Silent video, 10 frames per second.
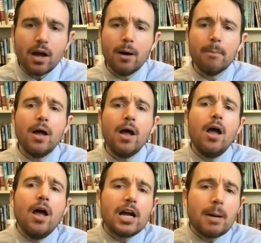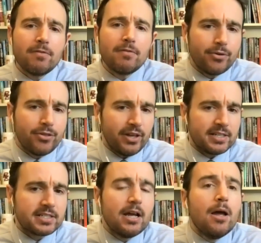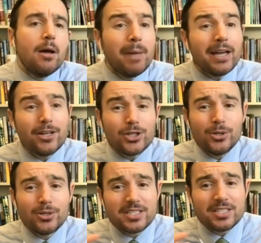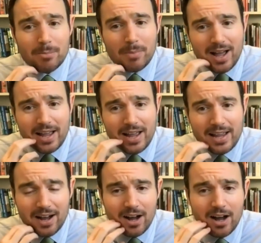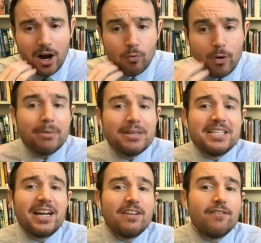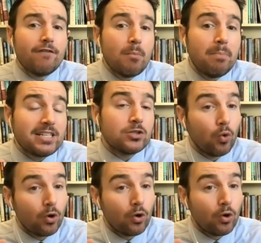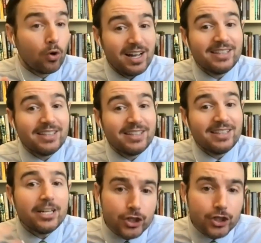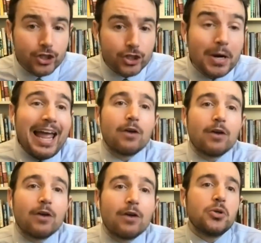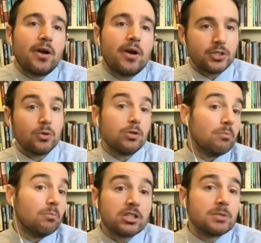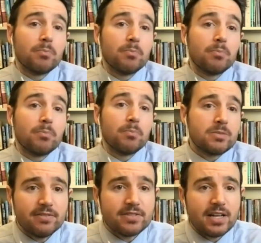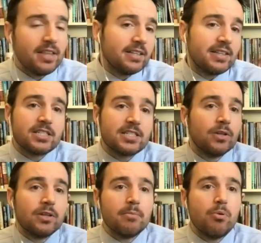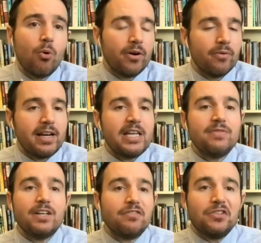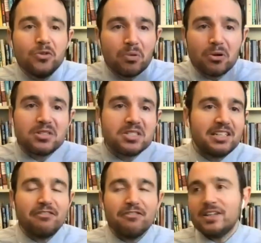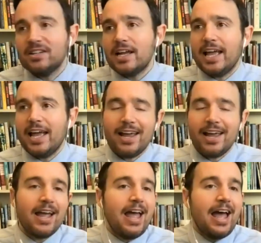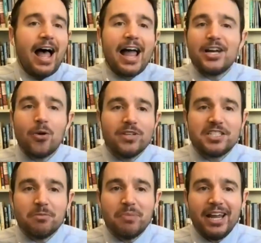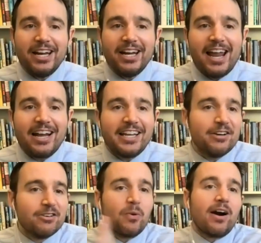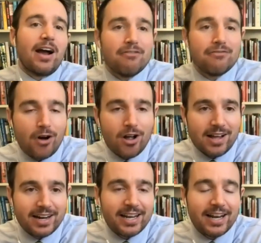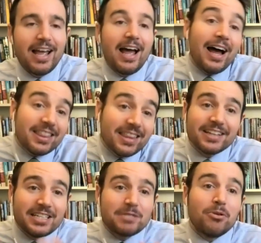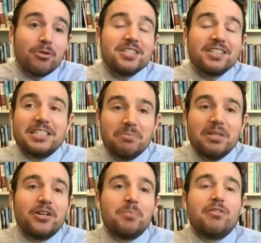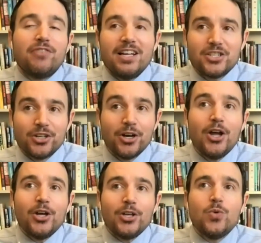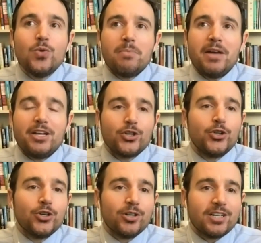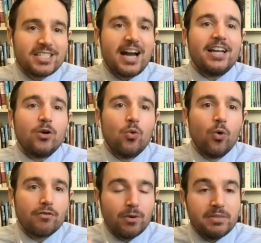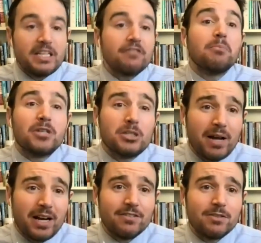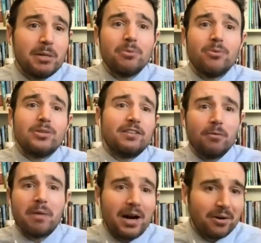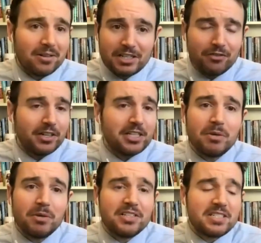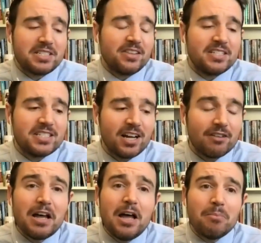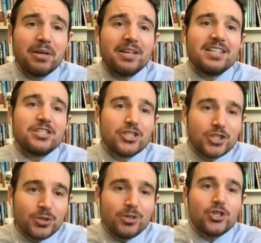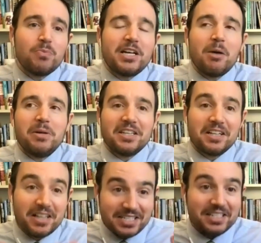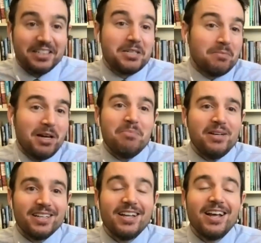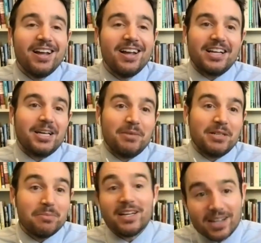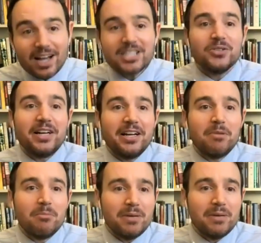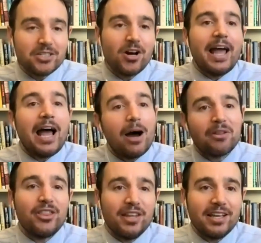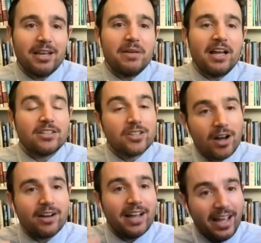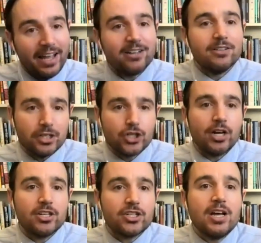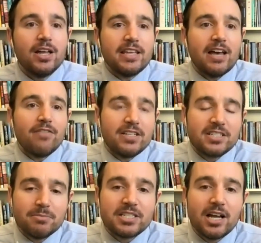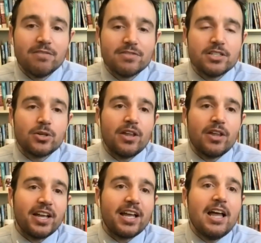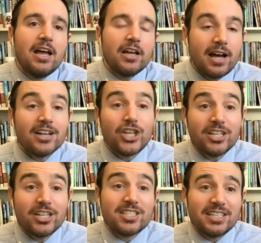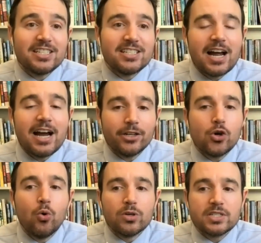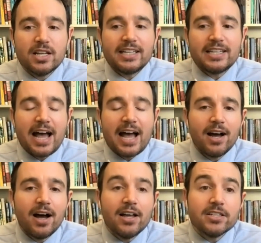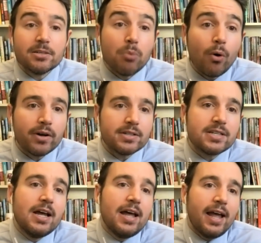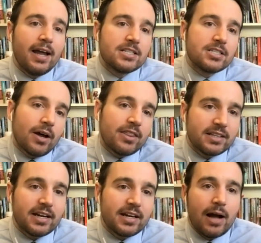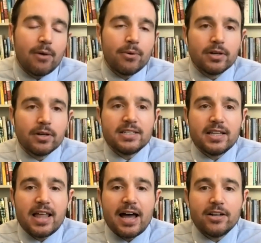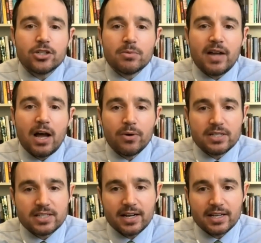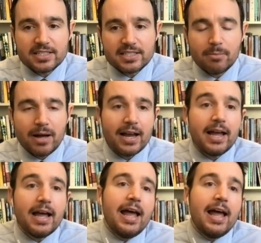A couple of other things: making sure your syllabi are representative of the best work done on the issue, and really trying to include multiple perspectives. I think that that's really important, right? Even if you personally feel like, hey, I know this debate and here's where I fall on it. I think, at least personally, to be a good professor, you want to make sure you're assigning work from different perspectives, people with different backgrounds, different experiences on this stuff, because students should be coming to the class, at least in my opinion, not coming to be indoctrinated, but being taught how to think and being taught how to handle and judge the evidence themselves. And so I think conscientiously designing a course like that is important. And so I think that I would look into that in terms of how we're designing syllabi.